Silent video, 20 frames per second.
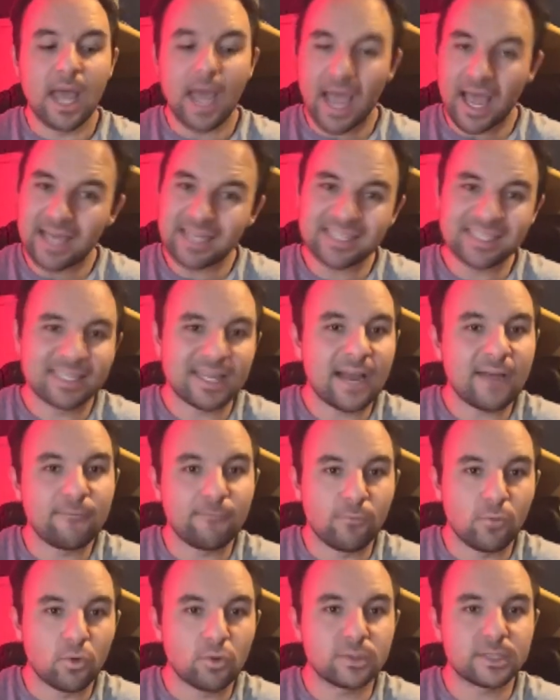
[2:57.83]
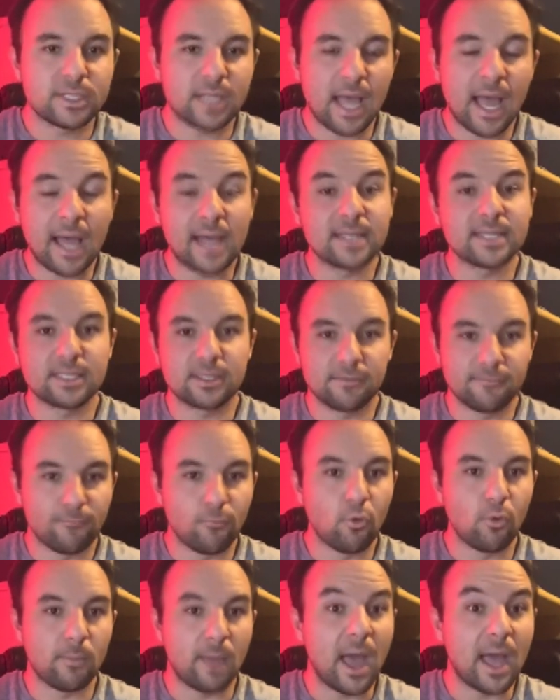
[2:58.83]
as diverse as the
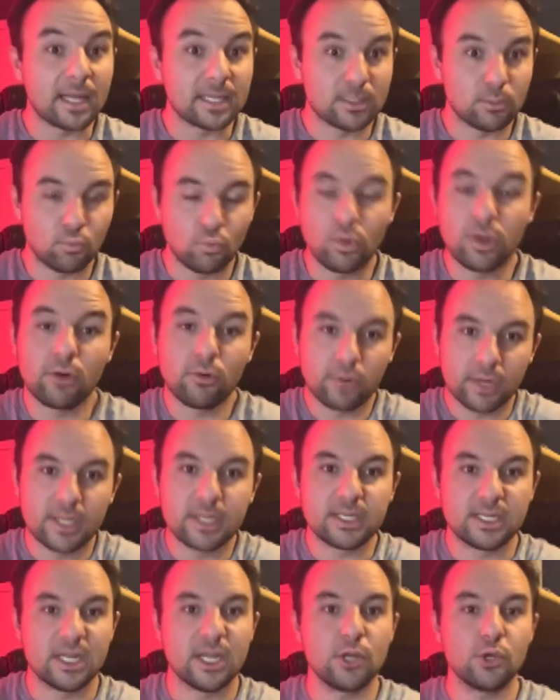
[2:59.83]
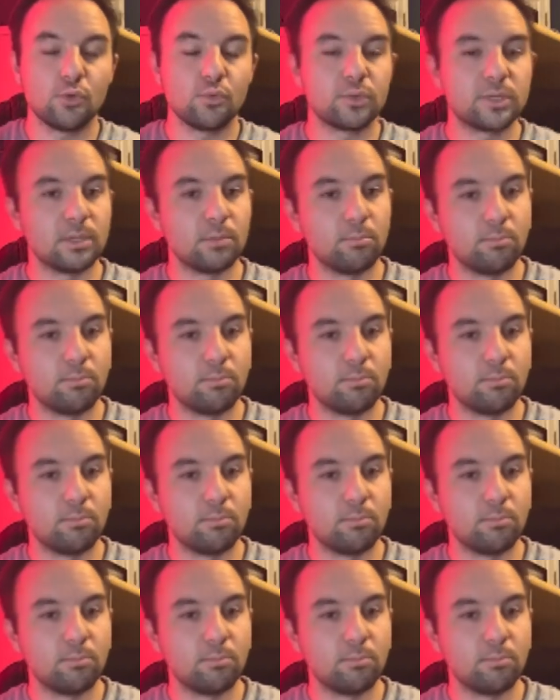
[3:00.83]
format will continue to